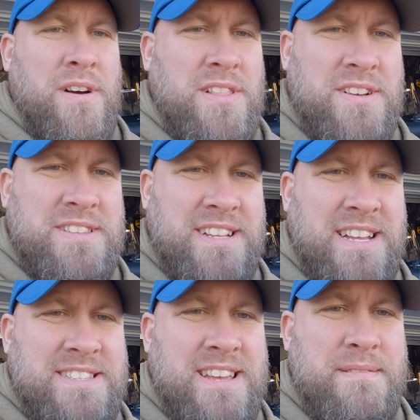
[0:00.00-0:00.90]
Well, it looks like
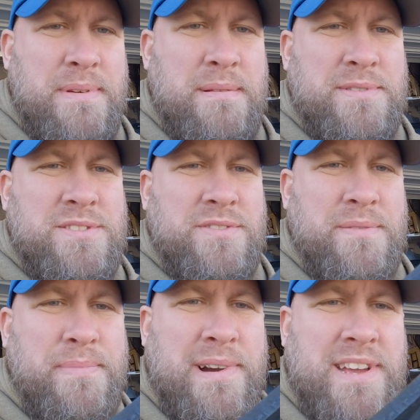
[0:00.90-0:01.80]
that sandpaper is doing
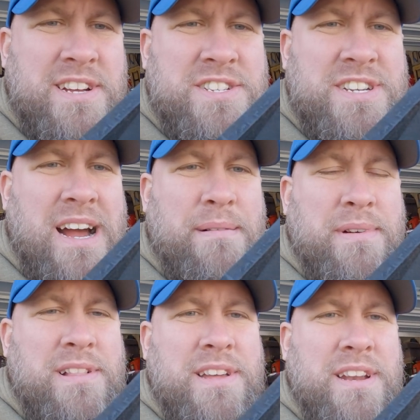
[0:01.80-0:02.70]
a pretty good job
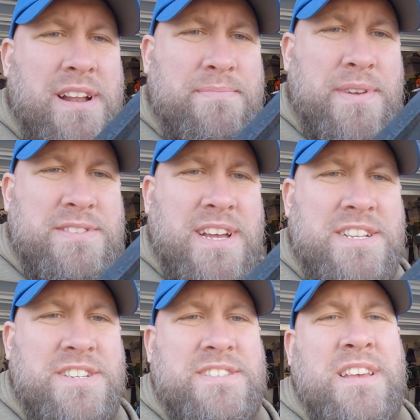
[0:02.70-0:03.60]
of cleaning up those
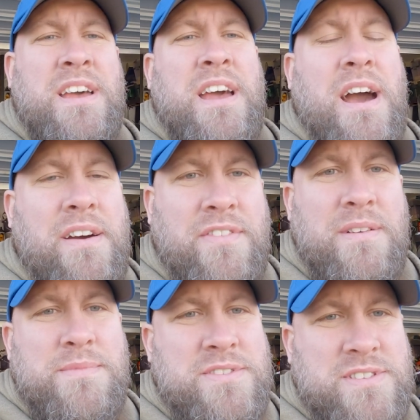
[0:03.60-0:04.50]
edges. However,
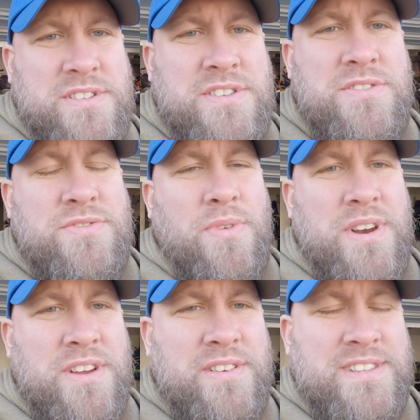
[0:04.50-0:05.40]
I'm using a
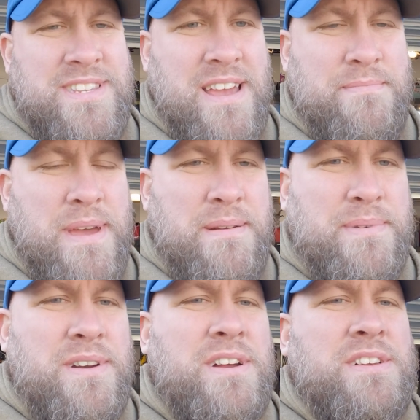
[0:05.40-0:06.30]
220 grit
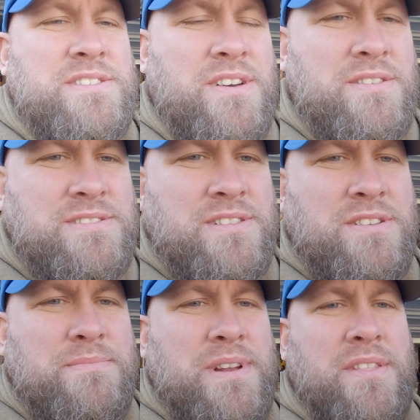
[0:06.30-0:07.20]
sandpaper, so it's a
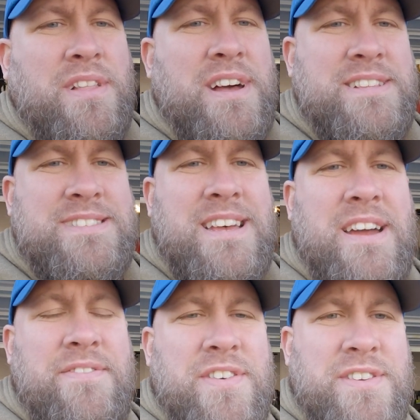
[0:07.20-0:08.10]
little bit on the light
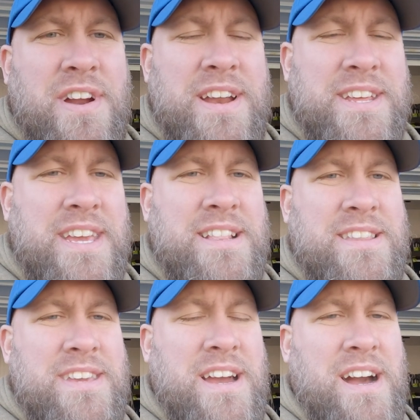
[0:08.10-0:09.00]
side for trying to get
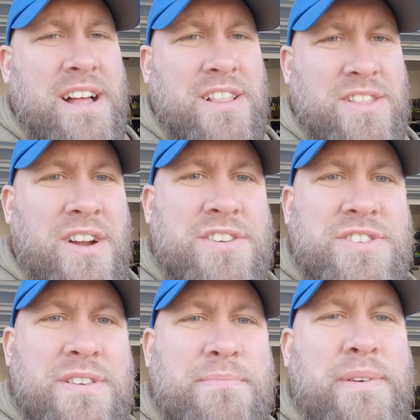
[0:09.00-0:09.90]
the uh,
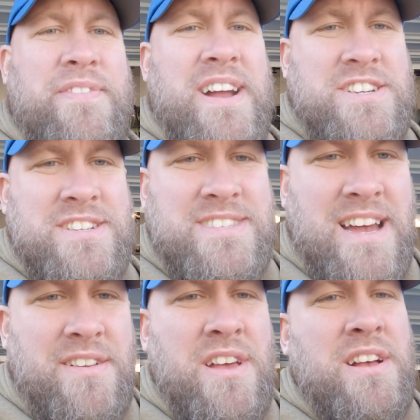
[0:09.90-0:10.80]
larger imperfections
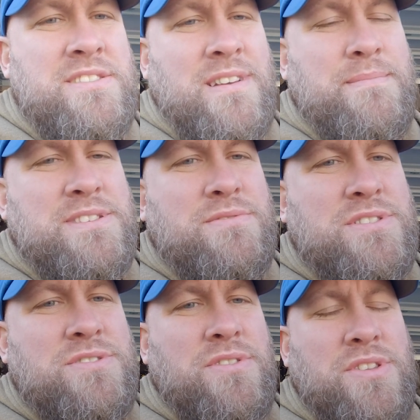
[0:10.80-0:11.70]
out. So I'm going to
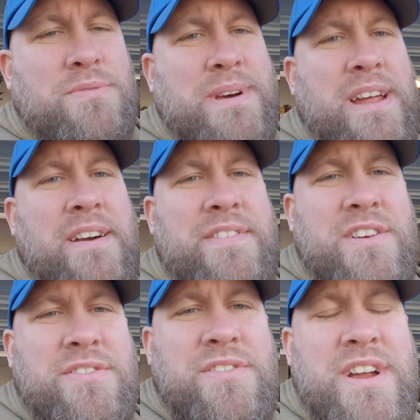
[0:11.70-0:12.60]
switch to a little bit
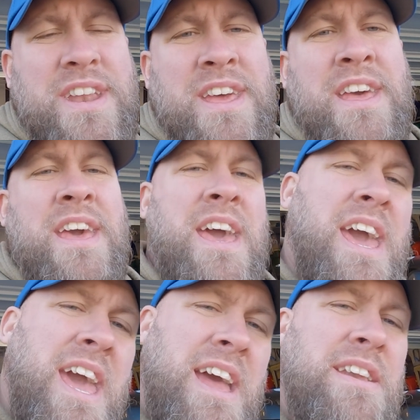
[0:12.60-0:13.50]
heavier grit,
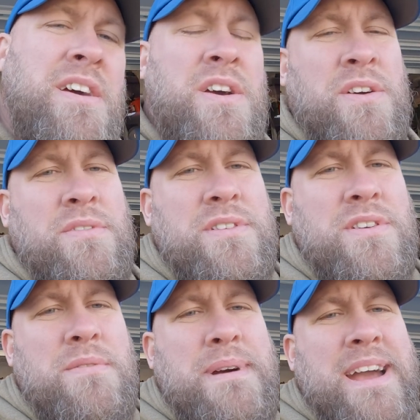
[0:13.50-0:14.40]
and we're going
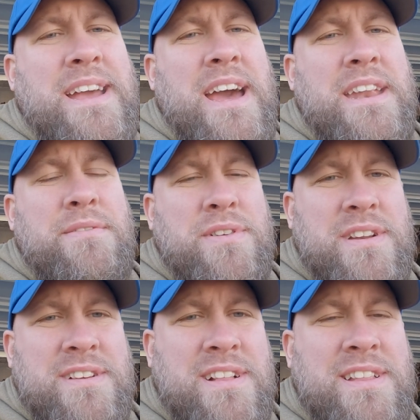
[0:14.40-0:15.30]
to go back at it and we're
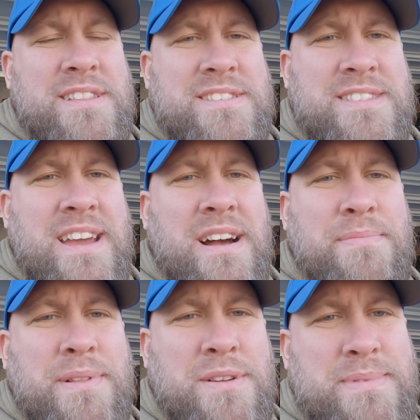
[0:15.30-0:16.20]
going to clean this thing
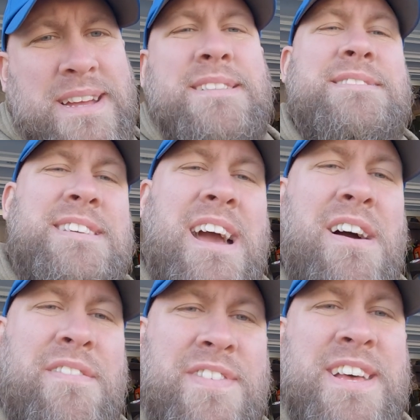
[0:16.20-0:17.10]
up a little bit and see
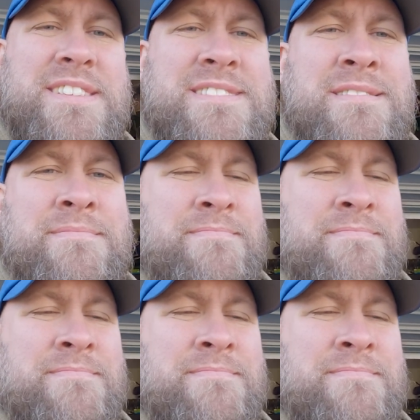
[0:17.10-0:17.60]
how it fits.